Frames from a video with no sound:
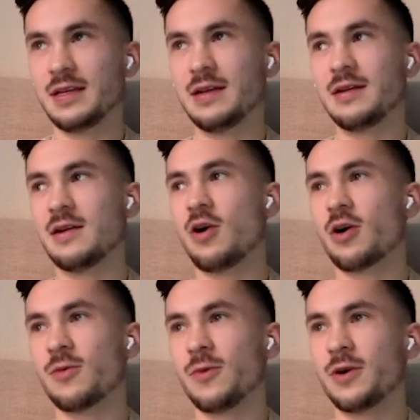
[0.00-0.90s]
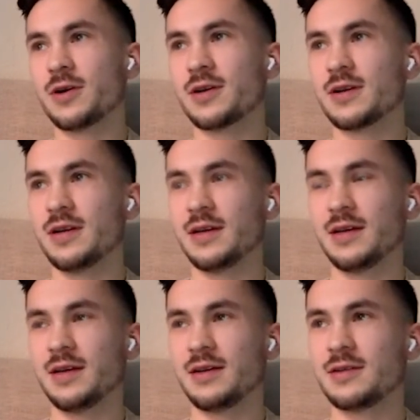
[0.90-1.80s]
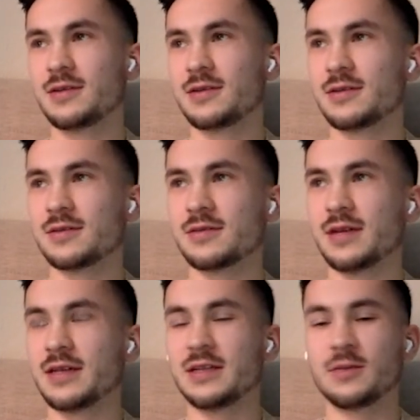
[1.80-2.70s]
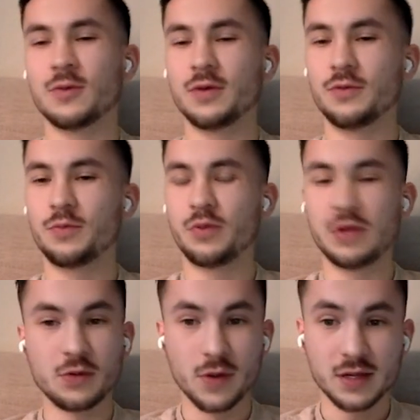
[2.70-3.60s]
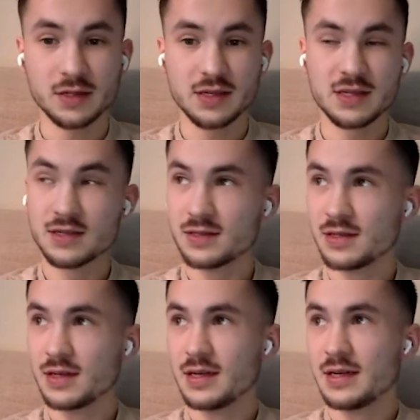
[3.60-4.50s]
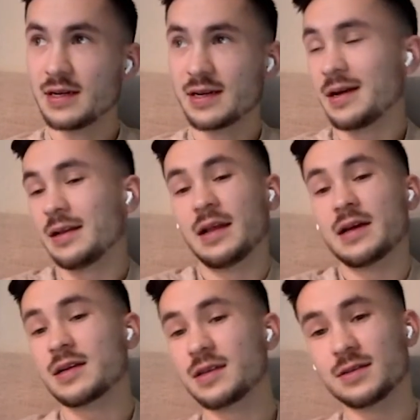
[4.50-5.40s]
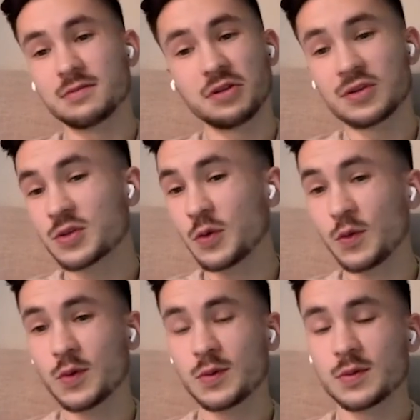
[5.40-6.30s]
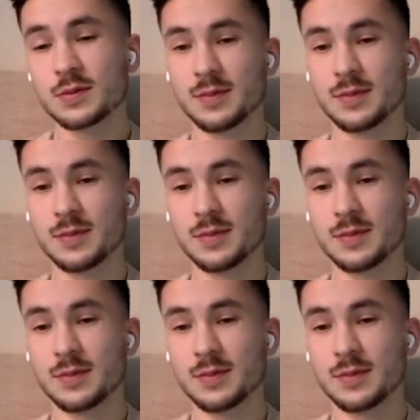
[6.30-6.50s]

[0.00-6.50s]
we needed an artwork and I did one pretty quickly. Kind of like it. Looks cool.